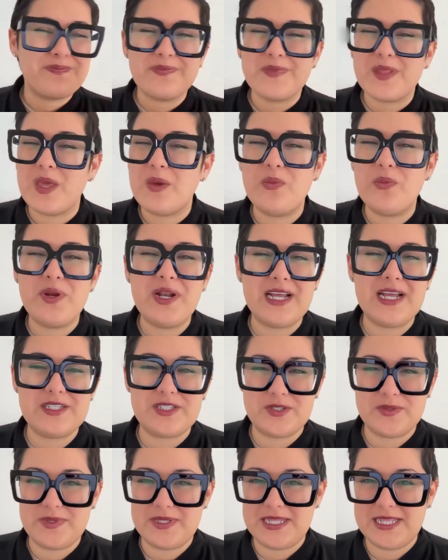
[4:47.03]
And we're not
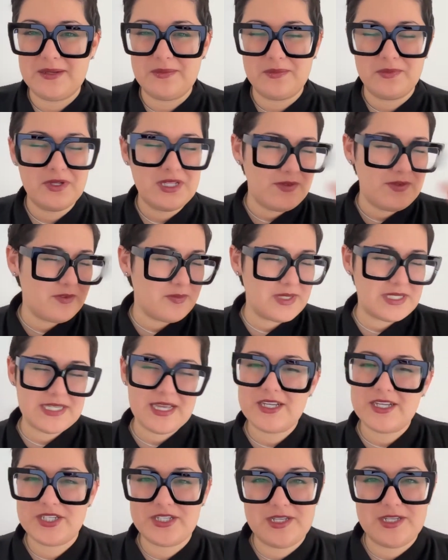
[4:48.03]
doing that. We're leaving
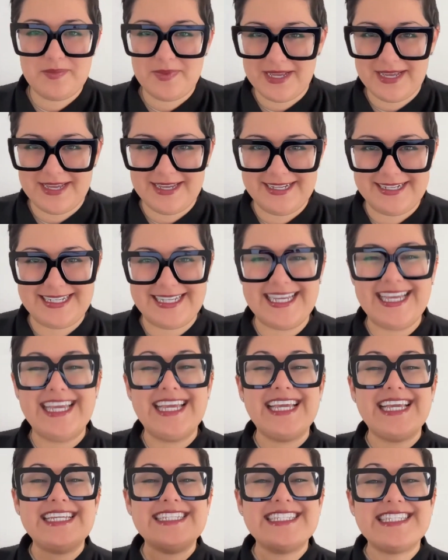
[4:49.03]
misogyny behind.
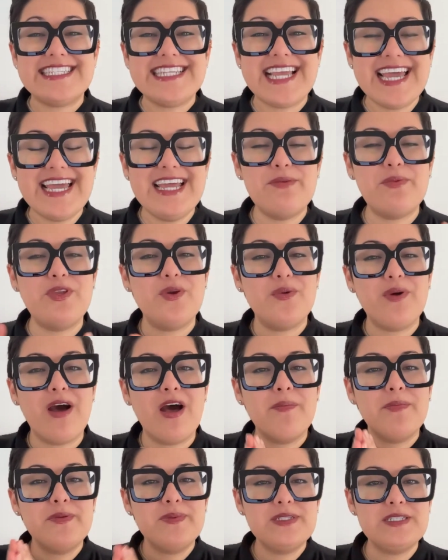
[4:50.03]
Instead, when you
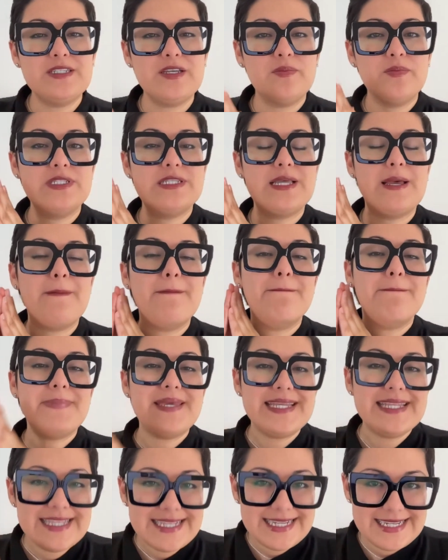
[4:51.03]
compliment someone's
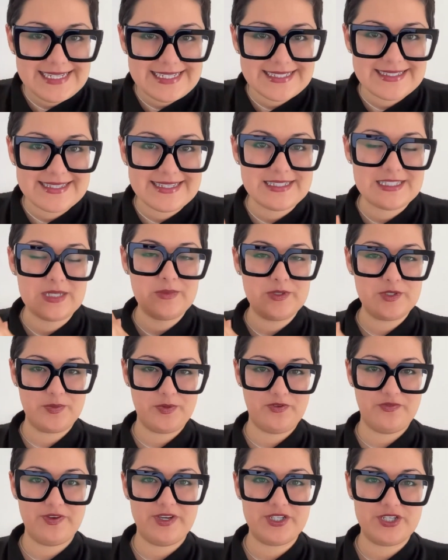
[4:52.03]
abilities and someone's
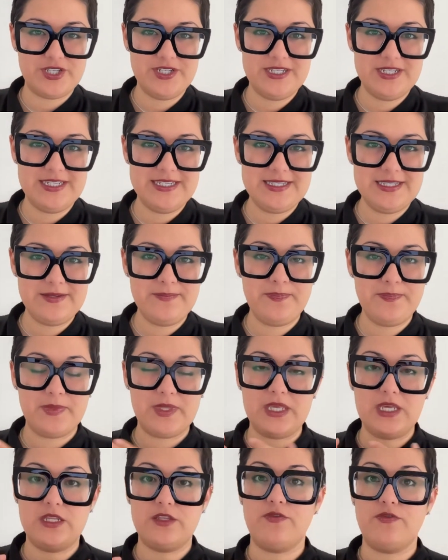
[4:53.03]
professionalism,
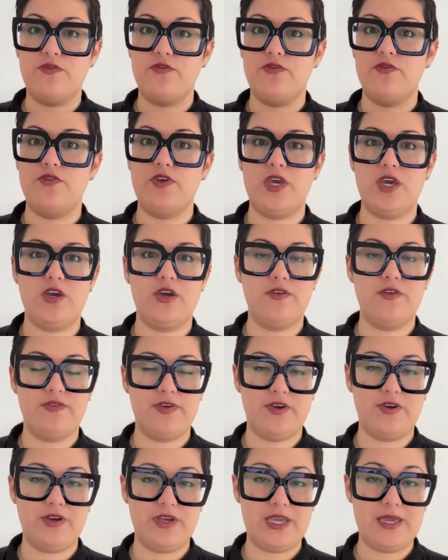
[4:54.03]
it's very,
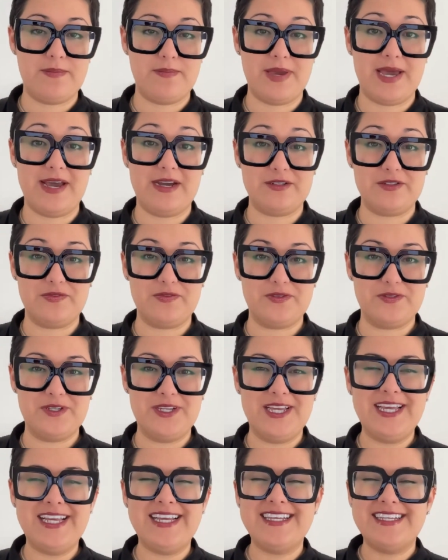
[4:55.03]
very impactful.
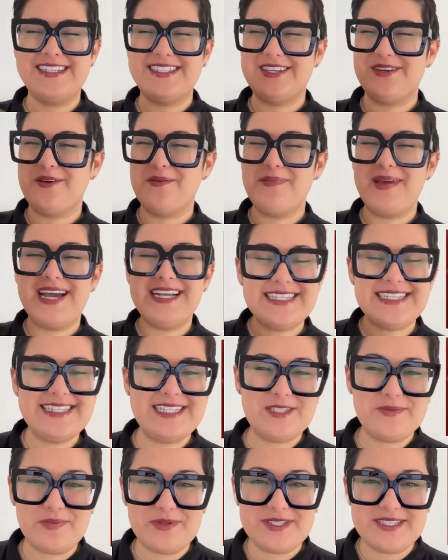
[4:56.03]
So imagine
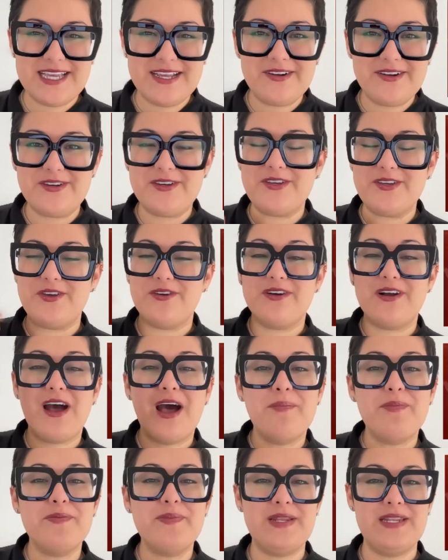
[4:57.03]
this presenter, you're
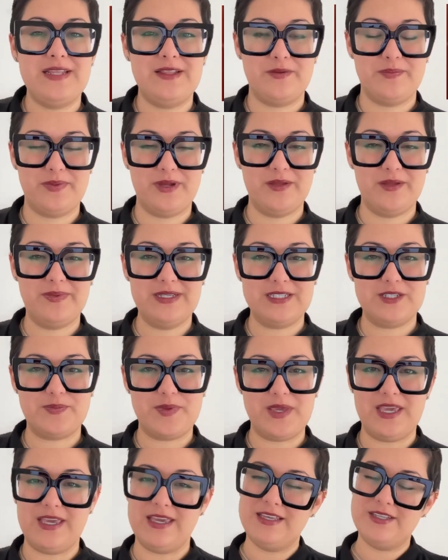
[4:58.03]
complimenting their public
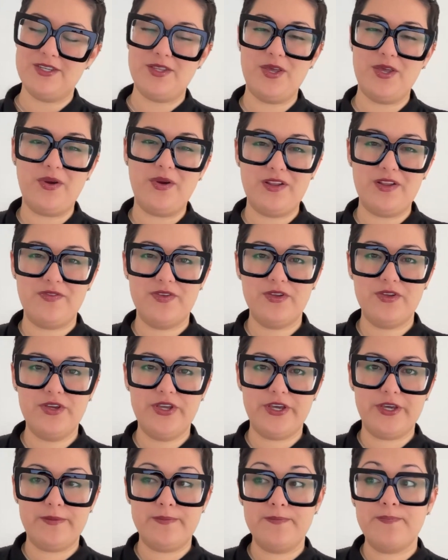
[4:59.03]
speaking, so they already feel
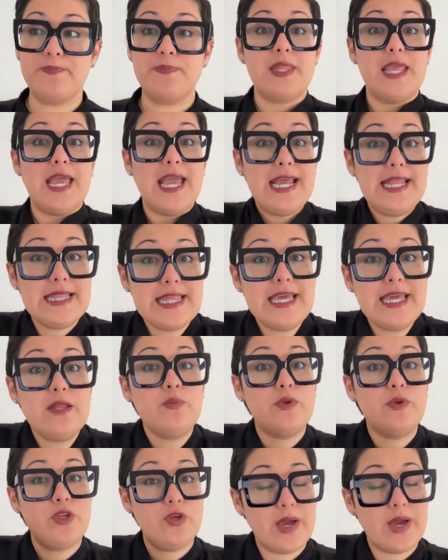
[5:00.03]
good. And then
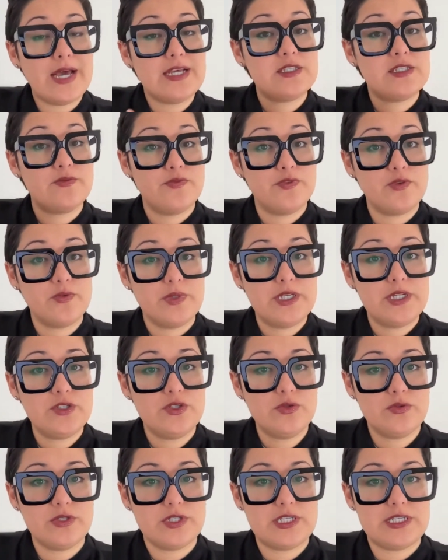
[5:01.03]
when you ask them for
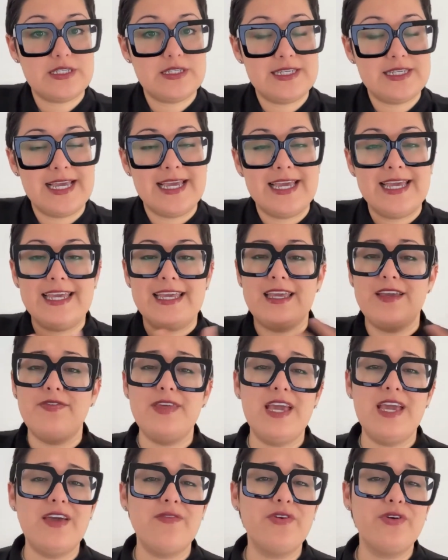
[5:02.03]
resources, if they
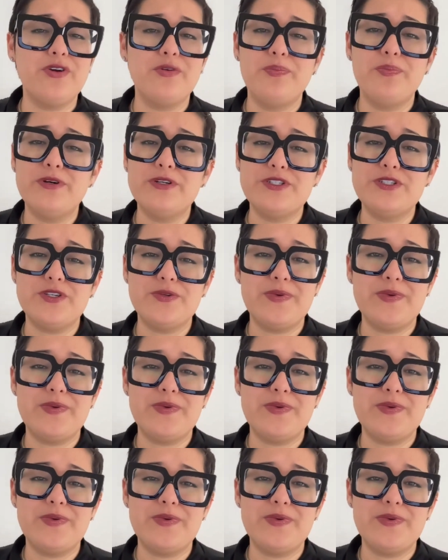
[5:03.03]
have a good book to